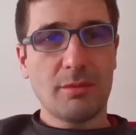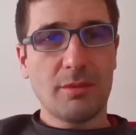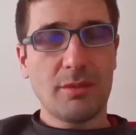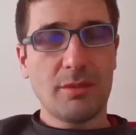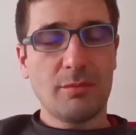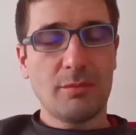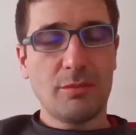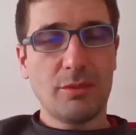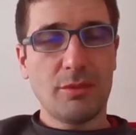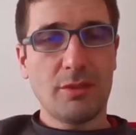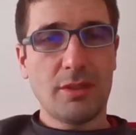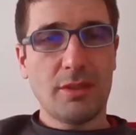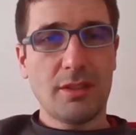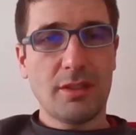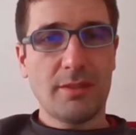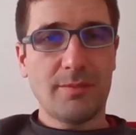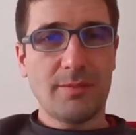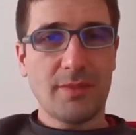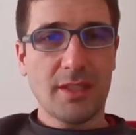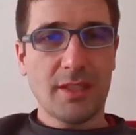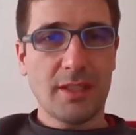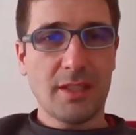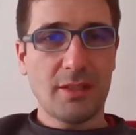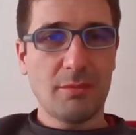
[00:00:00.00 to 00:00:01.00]
Magbambua,
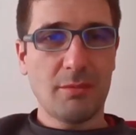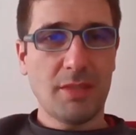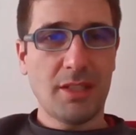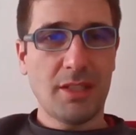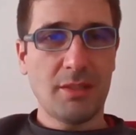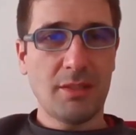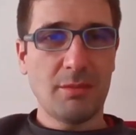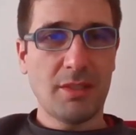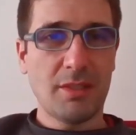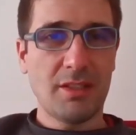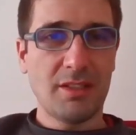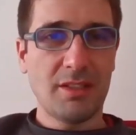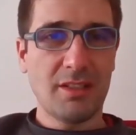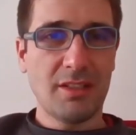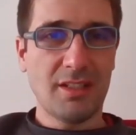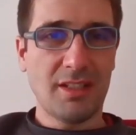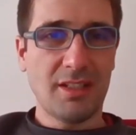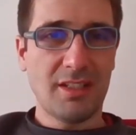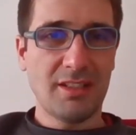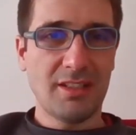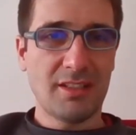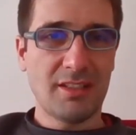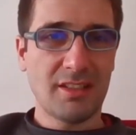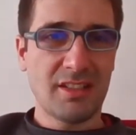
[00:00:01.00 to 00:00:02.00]
and many, many
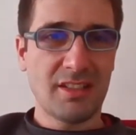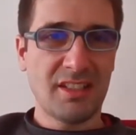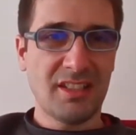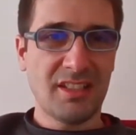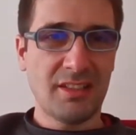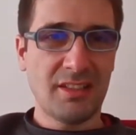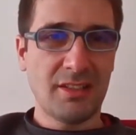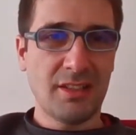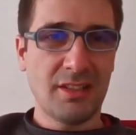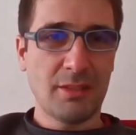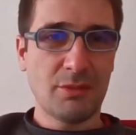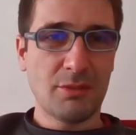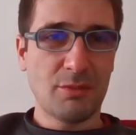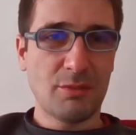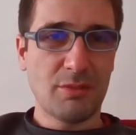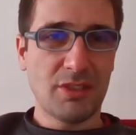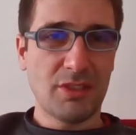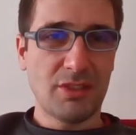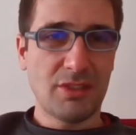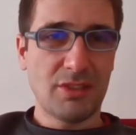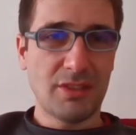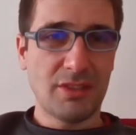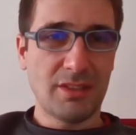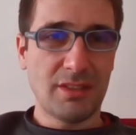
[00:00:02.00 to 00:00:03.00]
other great names,
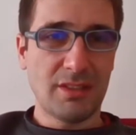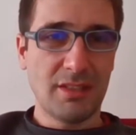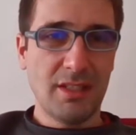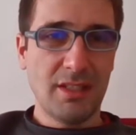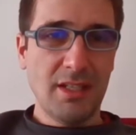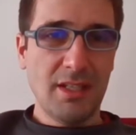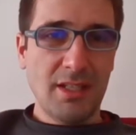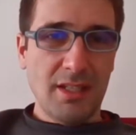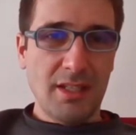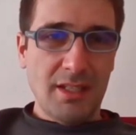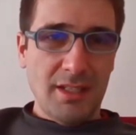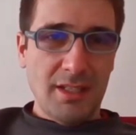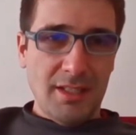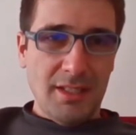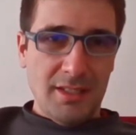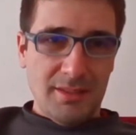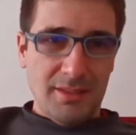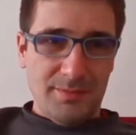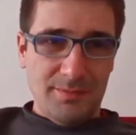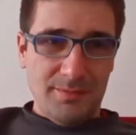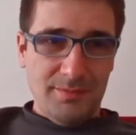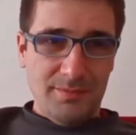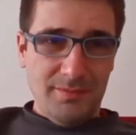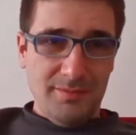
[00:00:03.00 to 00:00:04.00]
but uh,
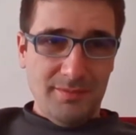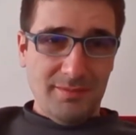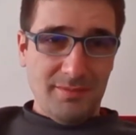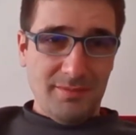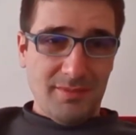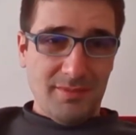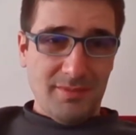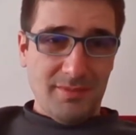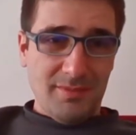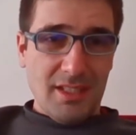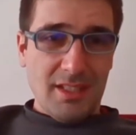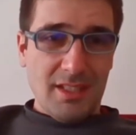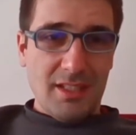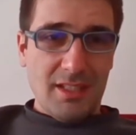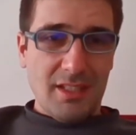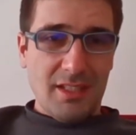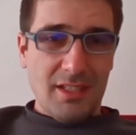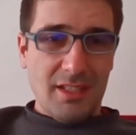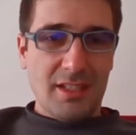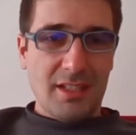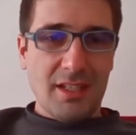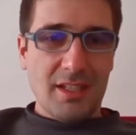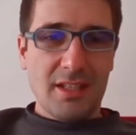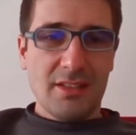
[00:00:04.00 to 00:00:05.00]

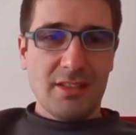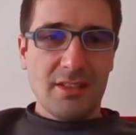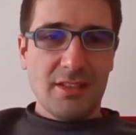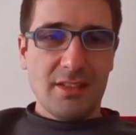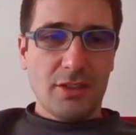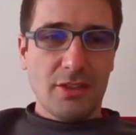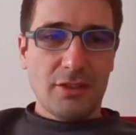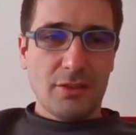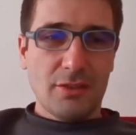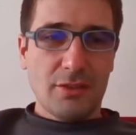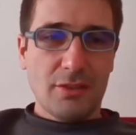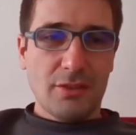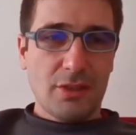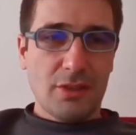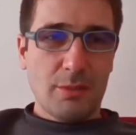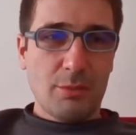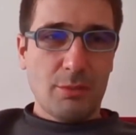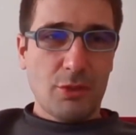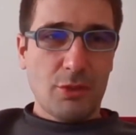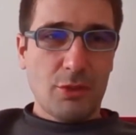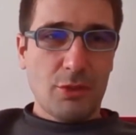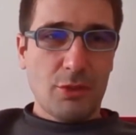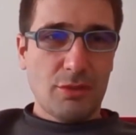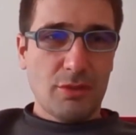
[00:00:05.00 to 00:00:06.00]
he had a lot of
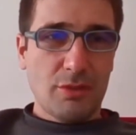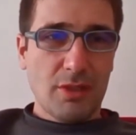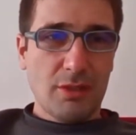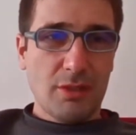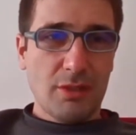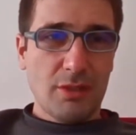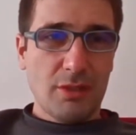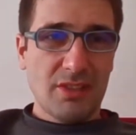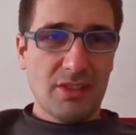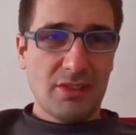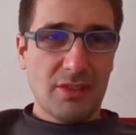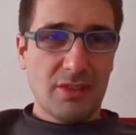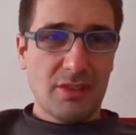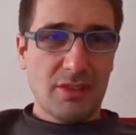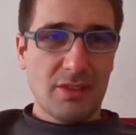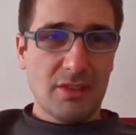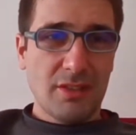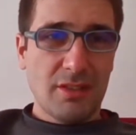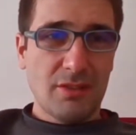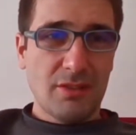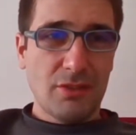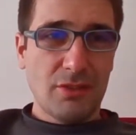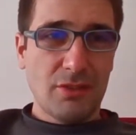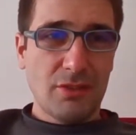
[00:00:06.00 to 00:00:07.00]
stoppages throughout his
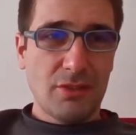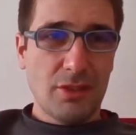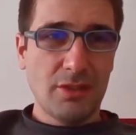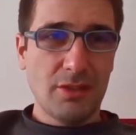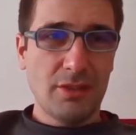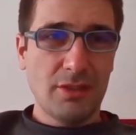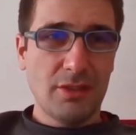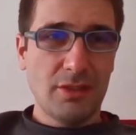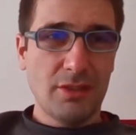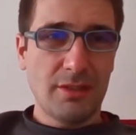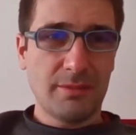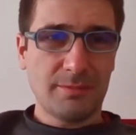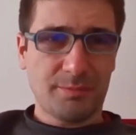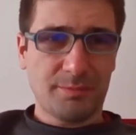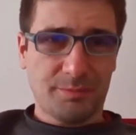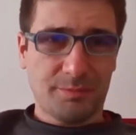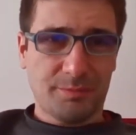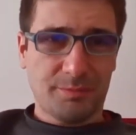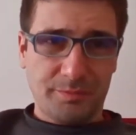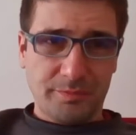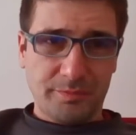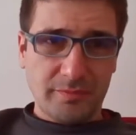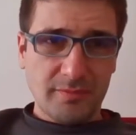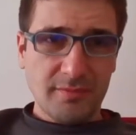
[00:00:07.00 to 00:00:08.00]
career with only
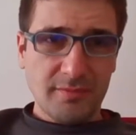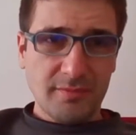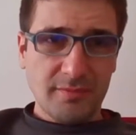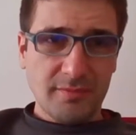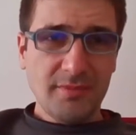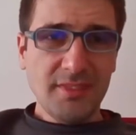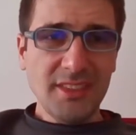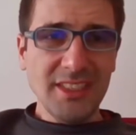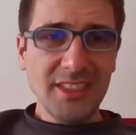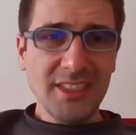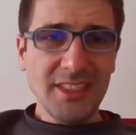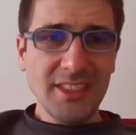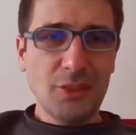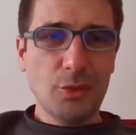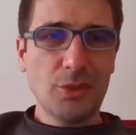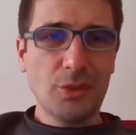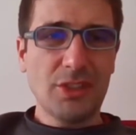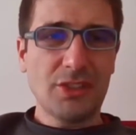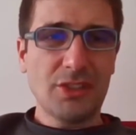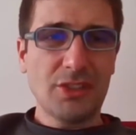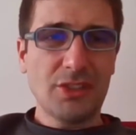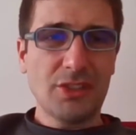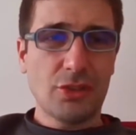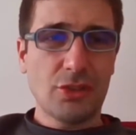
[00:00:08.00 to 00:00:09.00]
two
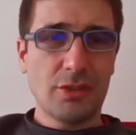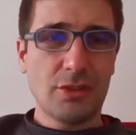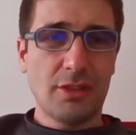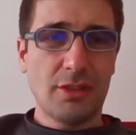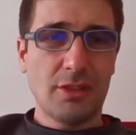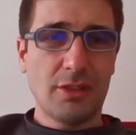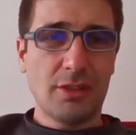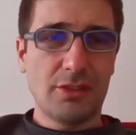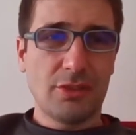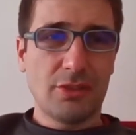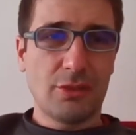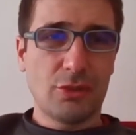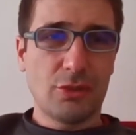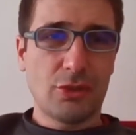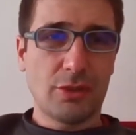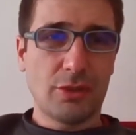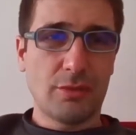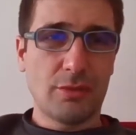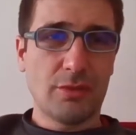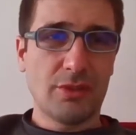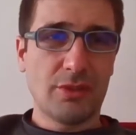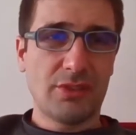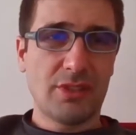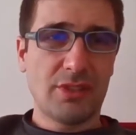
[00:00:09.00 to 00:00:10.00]
decision losses to
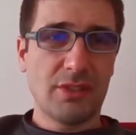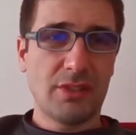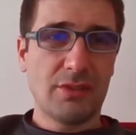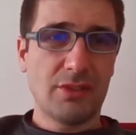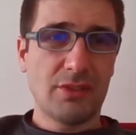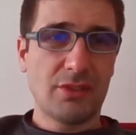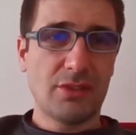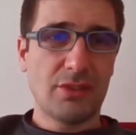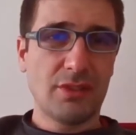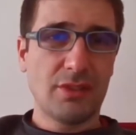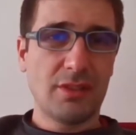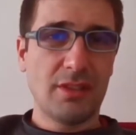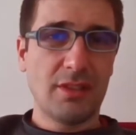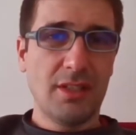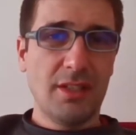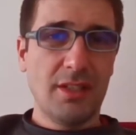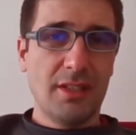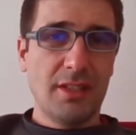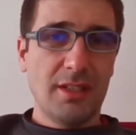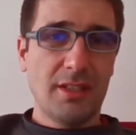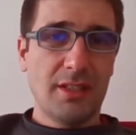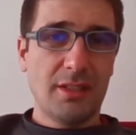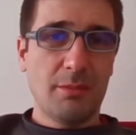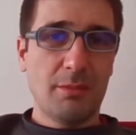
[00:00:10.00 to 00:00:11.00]
Shakur Stevenson
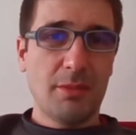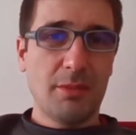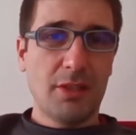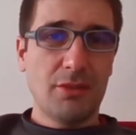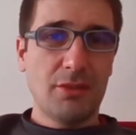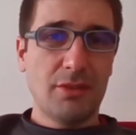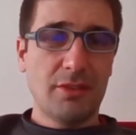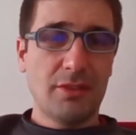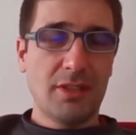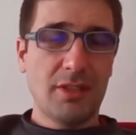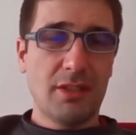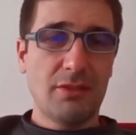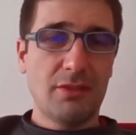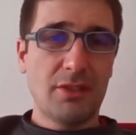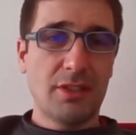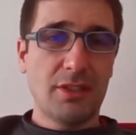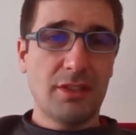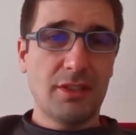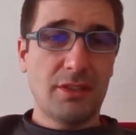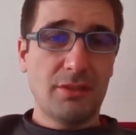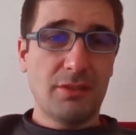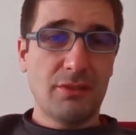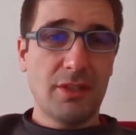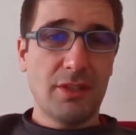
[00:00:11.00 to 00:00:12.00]
and Emanuel
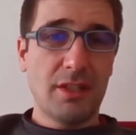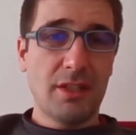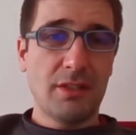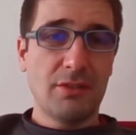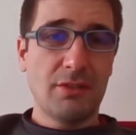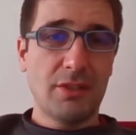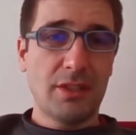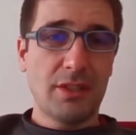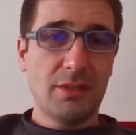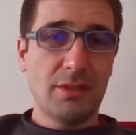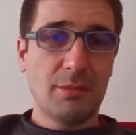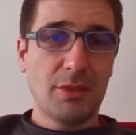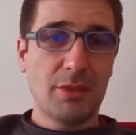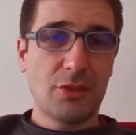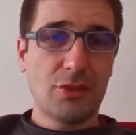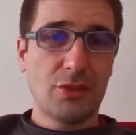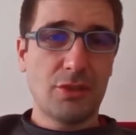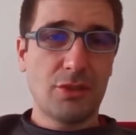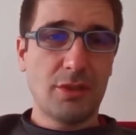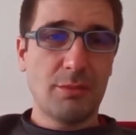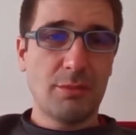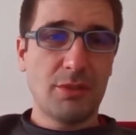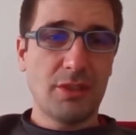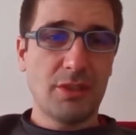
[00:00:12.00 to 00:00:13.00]
Navarrete. Very, very
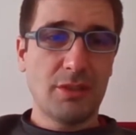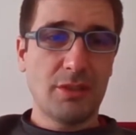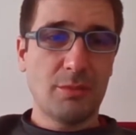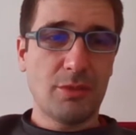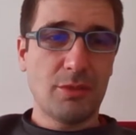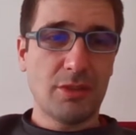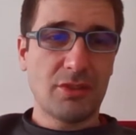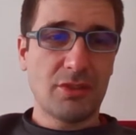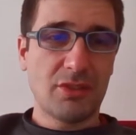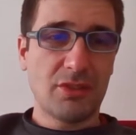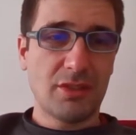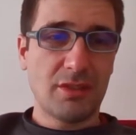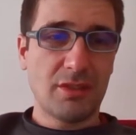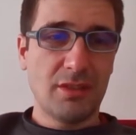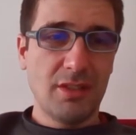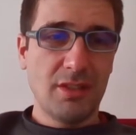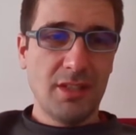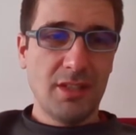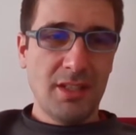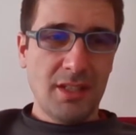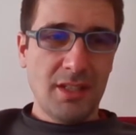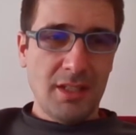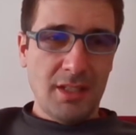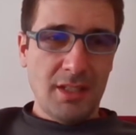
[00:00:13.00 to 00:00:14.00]
much dominant boxer.
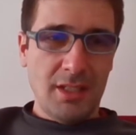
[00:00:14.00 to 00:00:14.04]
